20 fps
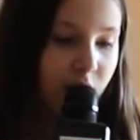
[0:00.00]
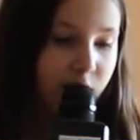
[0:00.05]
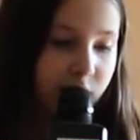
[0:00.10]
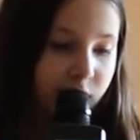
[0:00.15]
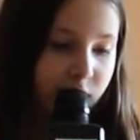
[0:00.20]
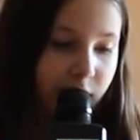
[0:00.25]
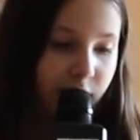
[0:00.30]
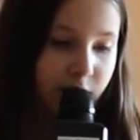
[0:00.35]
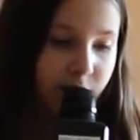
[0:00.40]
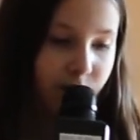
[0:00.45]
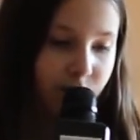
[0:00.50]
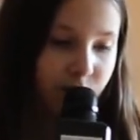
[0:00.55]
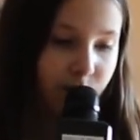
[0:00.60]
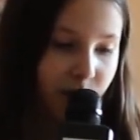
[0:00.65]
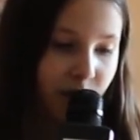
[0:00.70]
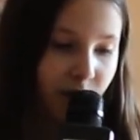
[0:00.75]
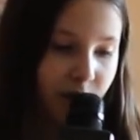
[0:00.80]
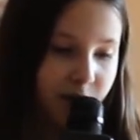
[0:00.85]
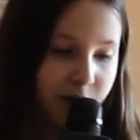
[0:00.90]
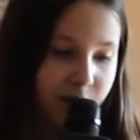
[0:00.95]
starting from
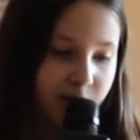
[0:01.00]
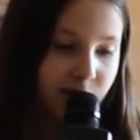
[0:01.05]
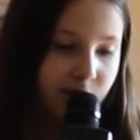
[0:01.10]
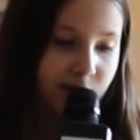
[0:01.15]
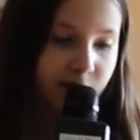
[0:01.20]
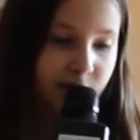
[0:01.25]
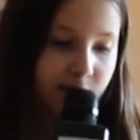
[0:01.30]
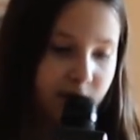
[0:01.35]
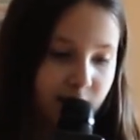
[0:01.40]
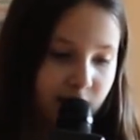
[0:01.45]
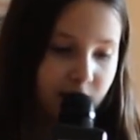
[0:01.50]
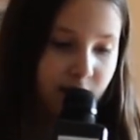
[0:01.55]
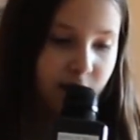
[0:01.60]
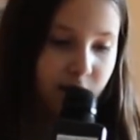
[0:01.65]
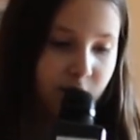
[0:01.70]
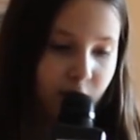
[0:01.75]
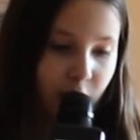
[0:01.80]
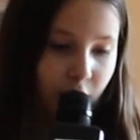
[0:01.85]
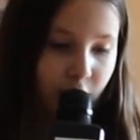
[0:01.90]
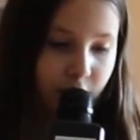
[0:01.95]
August 16th
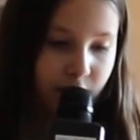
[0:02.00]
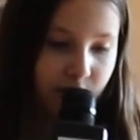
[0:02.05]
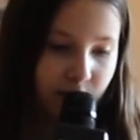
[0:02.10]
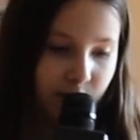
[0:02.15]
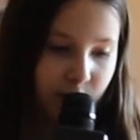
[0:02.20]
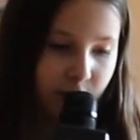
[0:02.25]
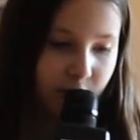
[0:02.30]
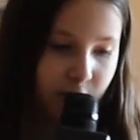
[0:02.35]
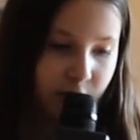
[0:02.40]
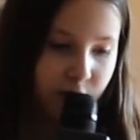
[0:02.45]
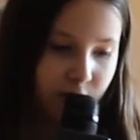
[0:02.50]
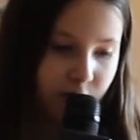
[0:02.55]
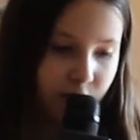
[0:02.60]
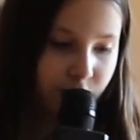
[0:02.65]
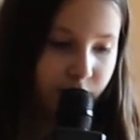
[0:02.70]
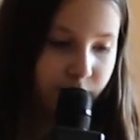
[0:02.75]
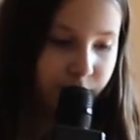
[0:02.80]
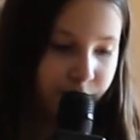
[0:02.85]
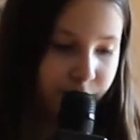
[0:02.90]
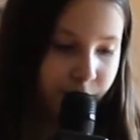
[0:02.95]
to August
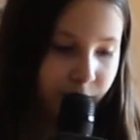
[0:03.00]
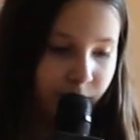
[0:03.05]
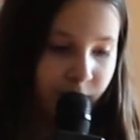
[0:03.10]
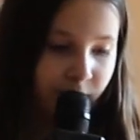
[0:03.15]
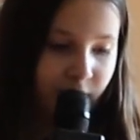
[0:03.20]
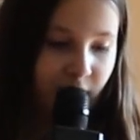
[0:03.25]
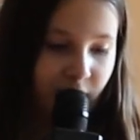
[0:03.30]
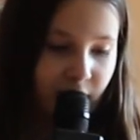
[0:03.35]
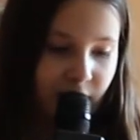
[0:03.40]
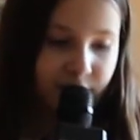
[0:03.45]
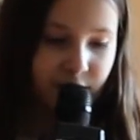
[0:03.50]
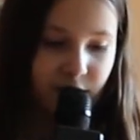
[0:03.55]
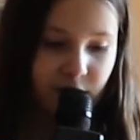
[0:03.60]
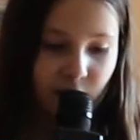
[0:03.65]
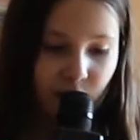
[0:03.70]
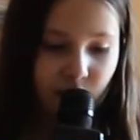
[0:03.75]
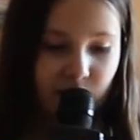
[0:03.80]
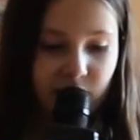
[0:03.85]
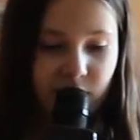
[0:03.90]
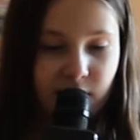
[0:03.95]
22. And the
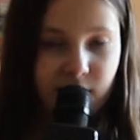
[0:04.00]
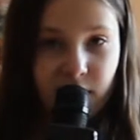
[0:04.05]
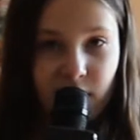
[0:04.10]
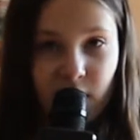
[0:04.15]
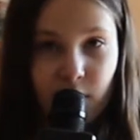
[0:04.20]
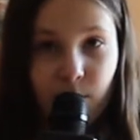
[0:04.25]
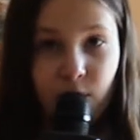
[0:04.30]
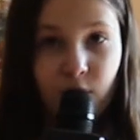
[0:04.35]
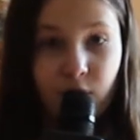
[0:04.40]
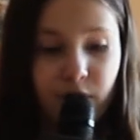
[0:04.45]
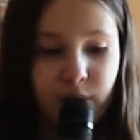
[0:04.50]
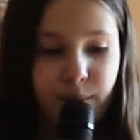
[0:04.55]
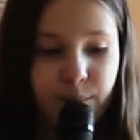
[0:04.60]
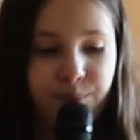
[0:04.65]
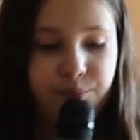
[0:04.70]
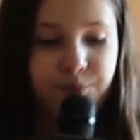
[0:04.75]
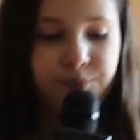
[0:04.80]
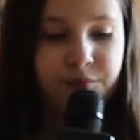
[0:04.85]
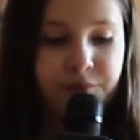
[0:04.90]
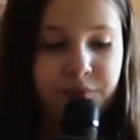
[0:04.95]
closing ceremony
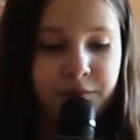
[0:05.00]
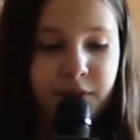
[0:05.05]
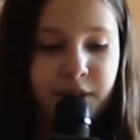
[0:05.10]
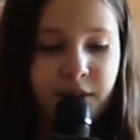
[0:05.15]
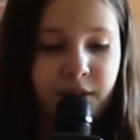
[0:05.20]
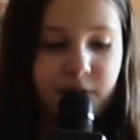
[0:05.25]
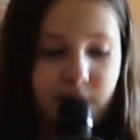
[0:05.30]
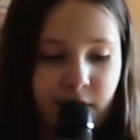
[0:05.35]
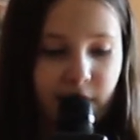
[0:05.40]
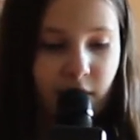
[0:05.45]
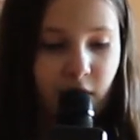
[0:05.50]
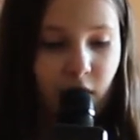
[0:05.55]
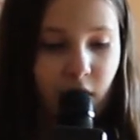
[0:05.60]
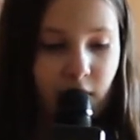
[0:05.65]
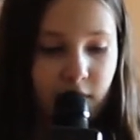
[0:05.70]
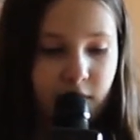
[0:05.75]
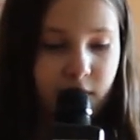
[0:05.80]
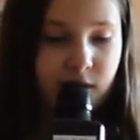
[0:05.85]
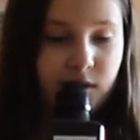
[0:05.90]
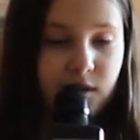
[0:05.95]
is at
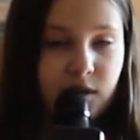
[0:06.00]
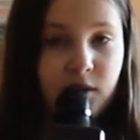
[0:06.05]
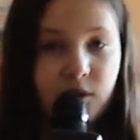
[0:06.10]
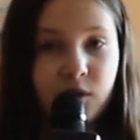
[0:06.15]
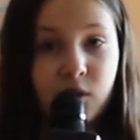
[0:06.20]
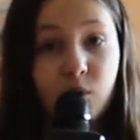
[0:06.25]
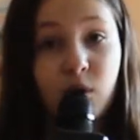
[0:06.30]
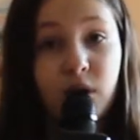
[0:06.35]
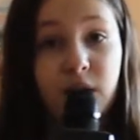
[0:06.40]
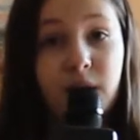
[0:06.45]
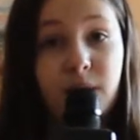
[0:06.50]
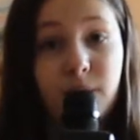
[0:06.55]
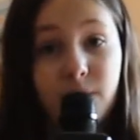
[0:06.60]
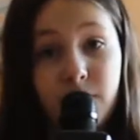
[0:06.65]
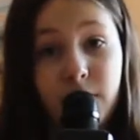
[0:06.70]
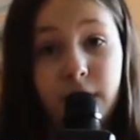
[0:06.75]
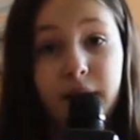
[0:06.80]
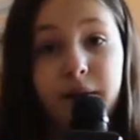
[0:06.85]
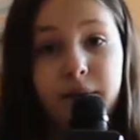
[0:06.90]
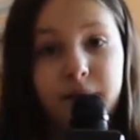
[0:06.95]
August
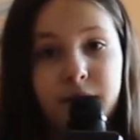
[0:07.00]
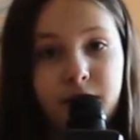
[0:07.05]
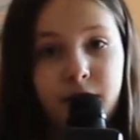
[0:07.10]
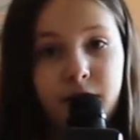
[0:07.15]
23.